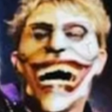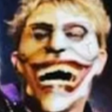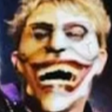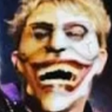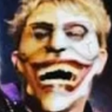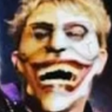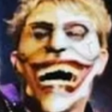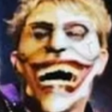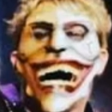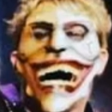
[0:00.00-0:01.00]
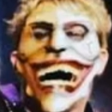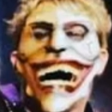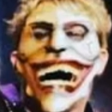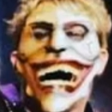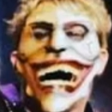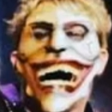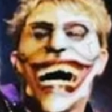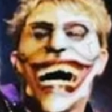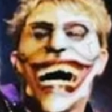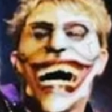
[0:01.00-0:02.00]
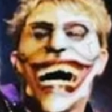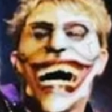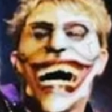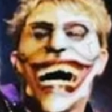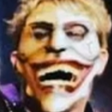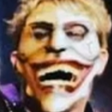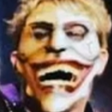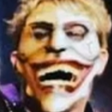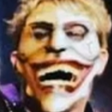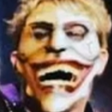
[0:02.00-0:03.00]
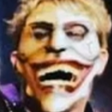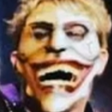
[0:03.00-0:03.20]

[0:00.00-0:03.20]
This is a still picture; no speech is visible.